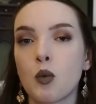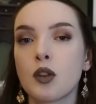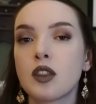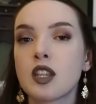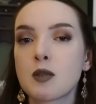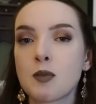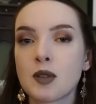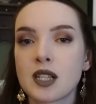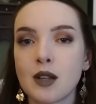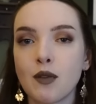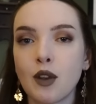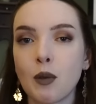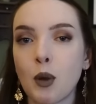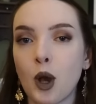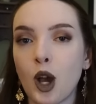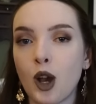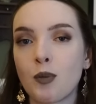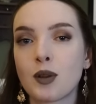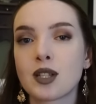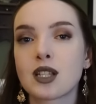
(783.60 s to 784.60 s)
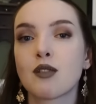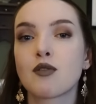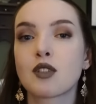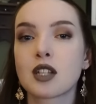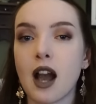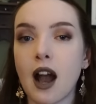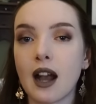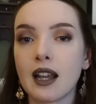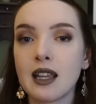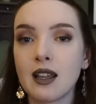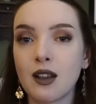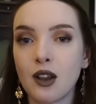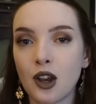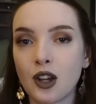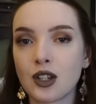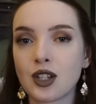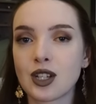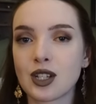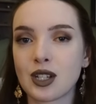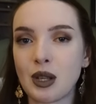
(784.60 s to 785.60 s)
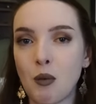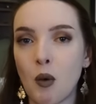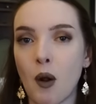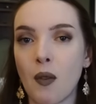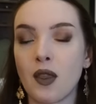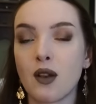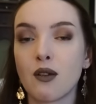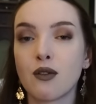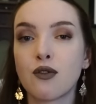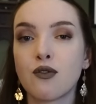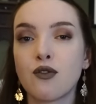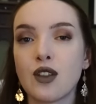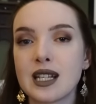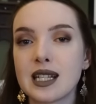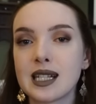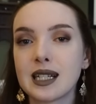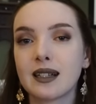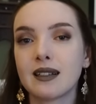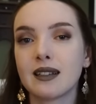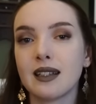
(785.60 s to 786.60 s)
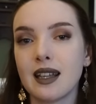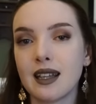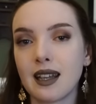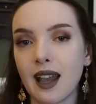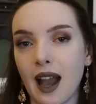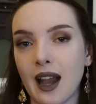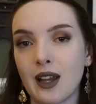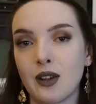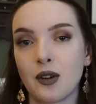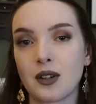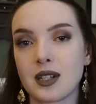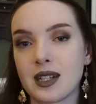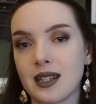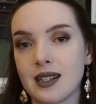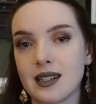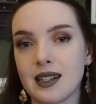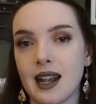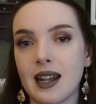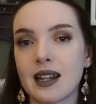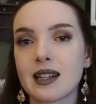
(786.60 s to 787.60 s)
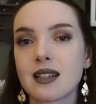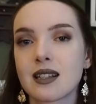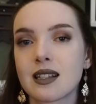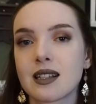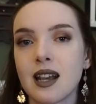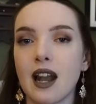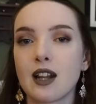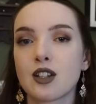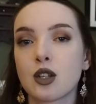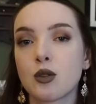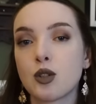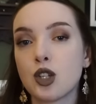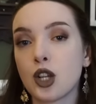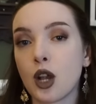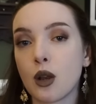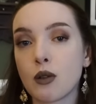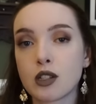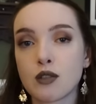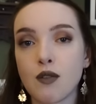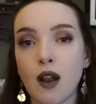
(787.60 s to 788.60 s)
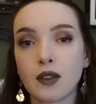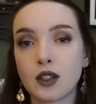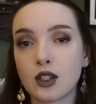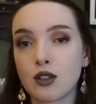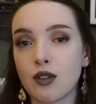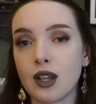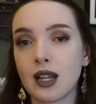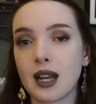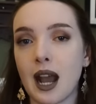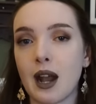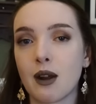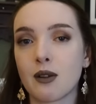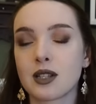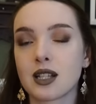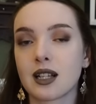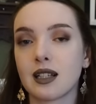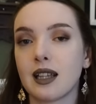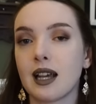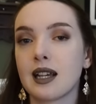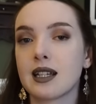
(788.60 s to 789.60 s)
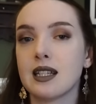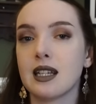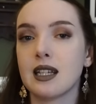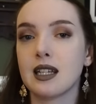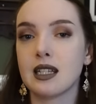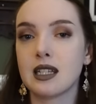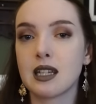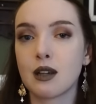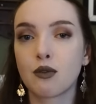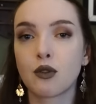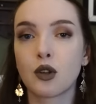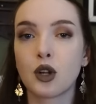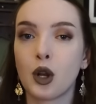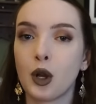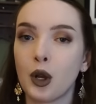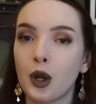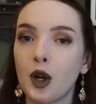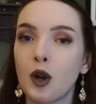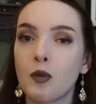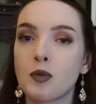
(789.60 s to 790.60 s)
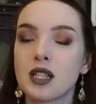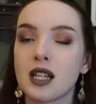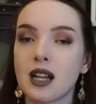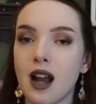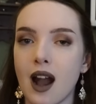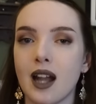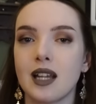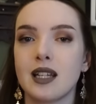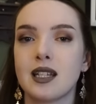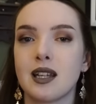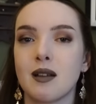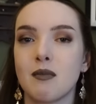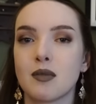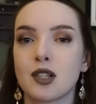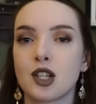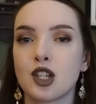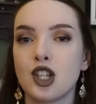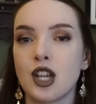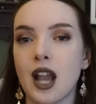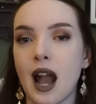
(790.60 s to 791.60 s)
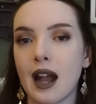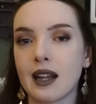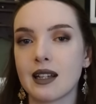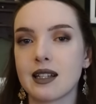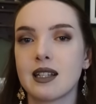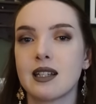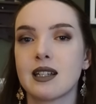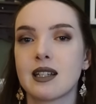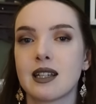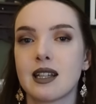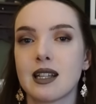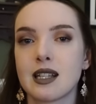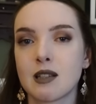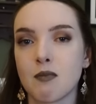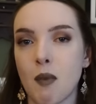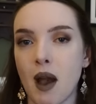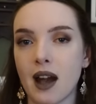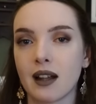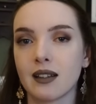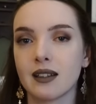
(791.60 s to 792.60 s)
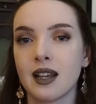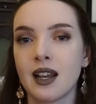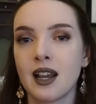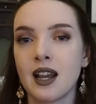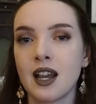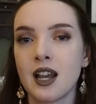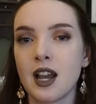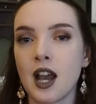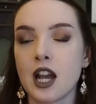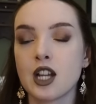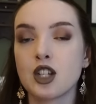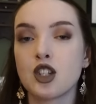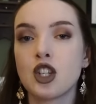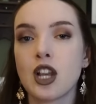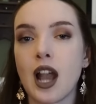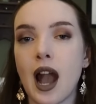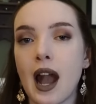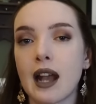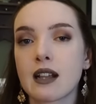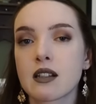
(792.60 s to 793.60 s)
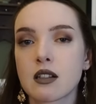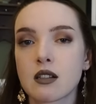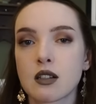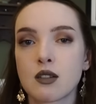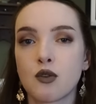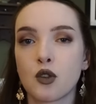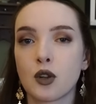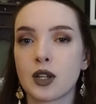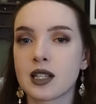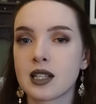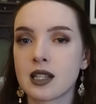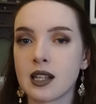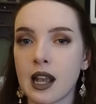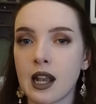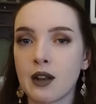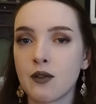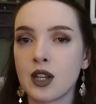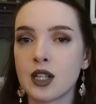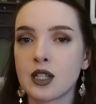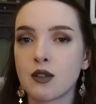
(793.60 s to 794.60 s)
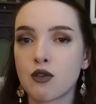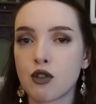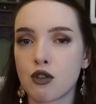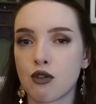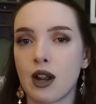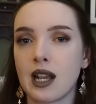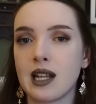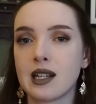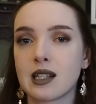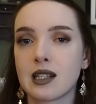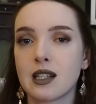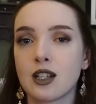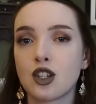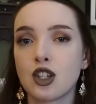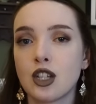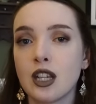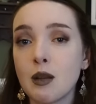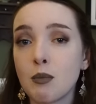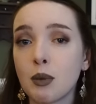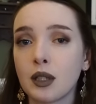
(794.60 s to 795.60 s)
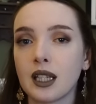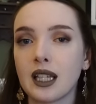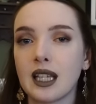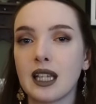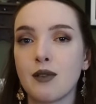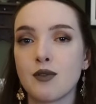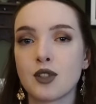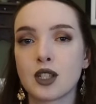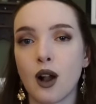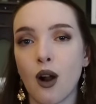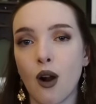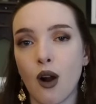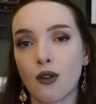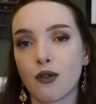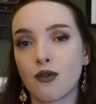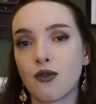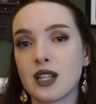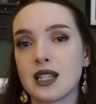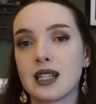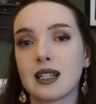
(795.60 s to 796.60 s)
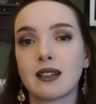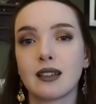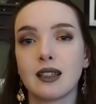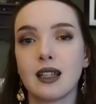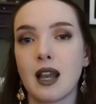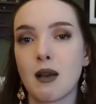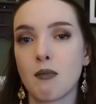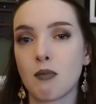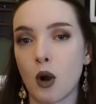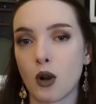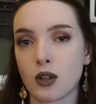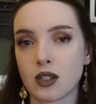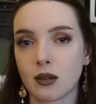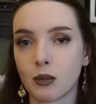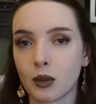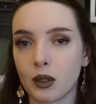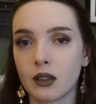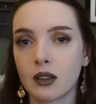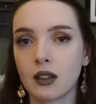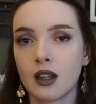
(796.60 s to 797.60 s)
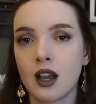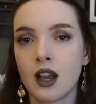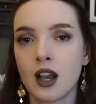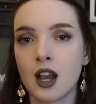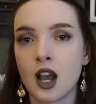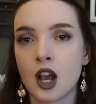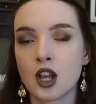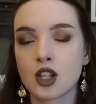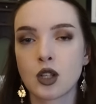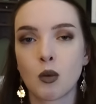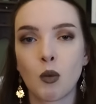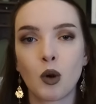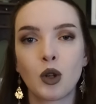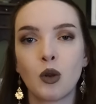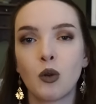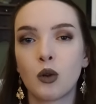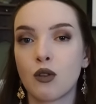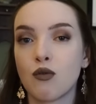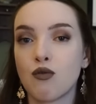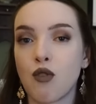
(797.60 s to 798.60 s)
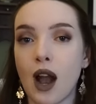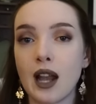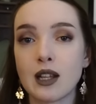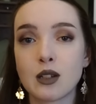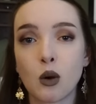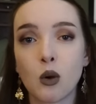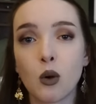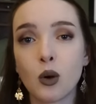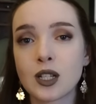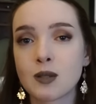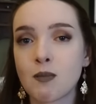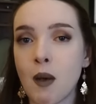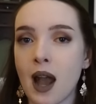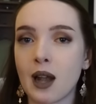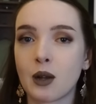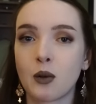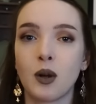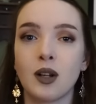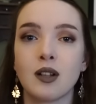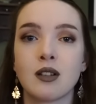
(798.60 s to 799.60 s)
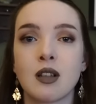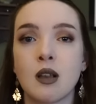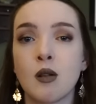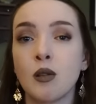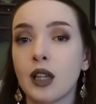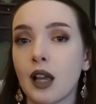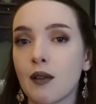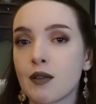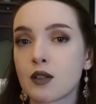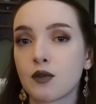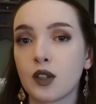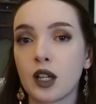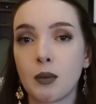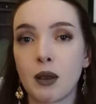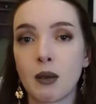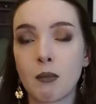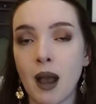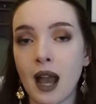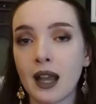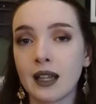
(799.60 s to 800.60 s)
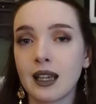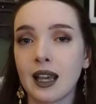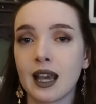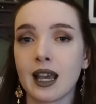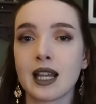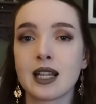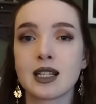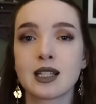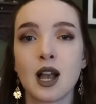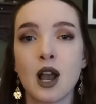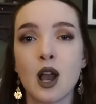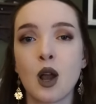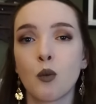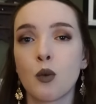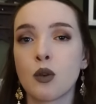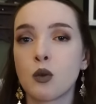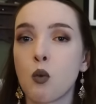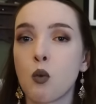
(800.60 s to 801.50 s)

with the specific purpose of tying her to someone that physically cannot exist. And so she goes around the greenhouse collecting different herbs and items that she adds into the spell, and she asks for a series of traits that she believes are physically impossible. Someone who can ride a horse backwards, who loves flipping pancakes, with